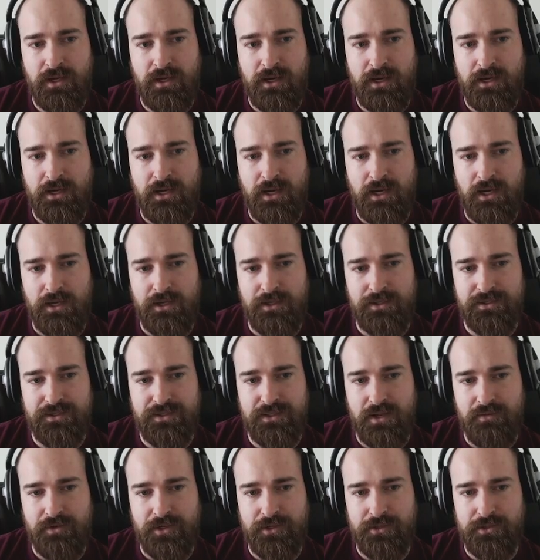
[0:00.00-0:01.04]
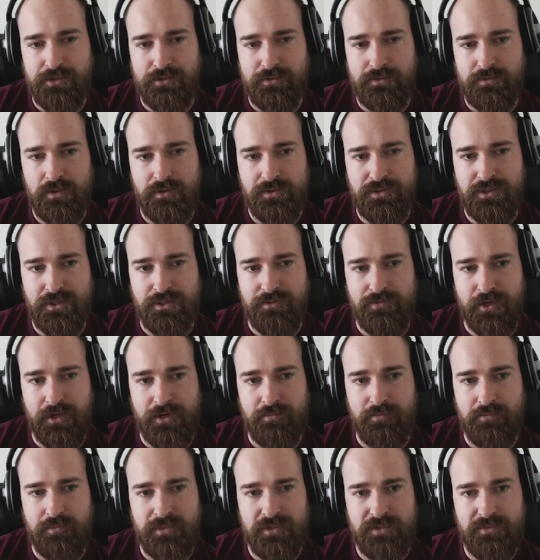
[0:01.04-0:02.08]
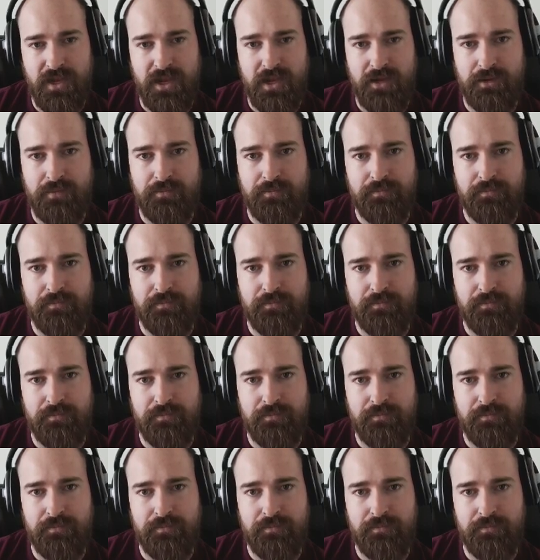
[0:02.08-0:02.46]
Ayala is not very good. just gonna fire him. It's bad.